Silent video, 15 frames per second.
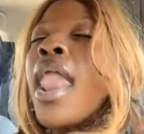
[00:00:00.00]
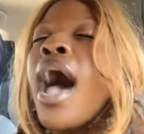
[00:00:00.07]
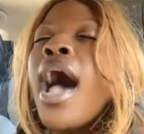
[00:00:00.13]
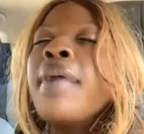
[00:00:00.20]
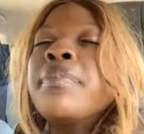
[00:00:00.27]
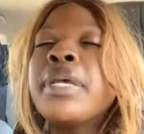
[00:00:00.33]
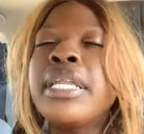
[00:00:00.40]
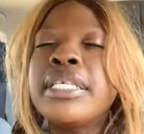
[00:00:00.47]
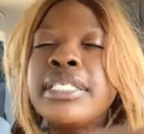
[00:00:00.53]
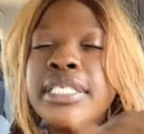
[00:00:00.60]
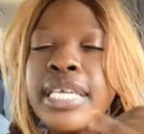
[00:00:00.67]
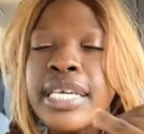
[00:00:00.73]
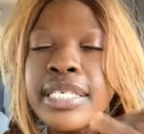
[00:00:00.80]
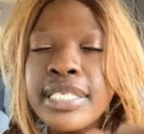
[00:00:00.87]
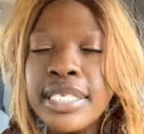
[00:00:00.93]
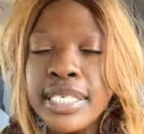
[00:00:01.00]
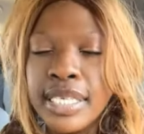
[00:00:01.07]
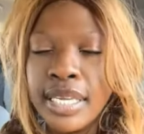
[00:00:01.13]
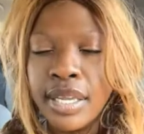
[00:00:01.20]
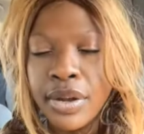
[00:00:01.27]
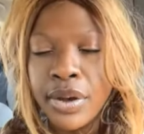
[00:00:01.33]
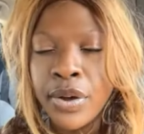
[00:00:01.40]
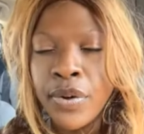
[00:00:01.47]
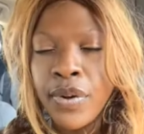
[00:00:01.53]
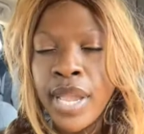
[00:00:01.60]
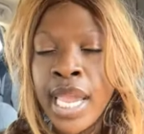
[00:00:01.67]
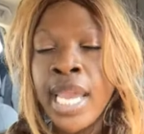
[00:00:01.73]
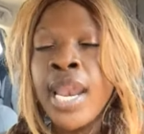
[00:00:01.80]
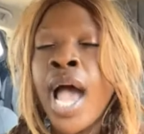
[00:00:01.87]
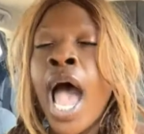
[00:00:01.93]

and I'm going to stick to keto.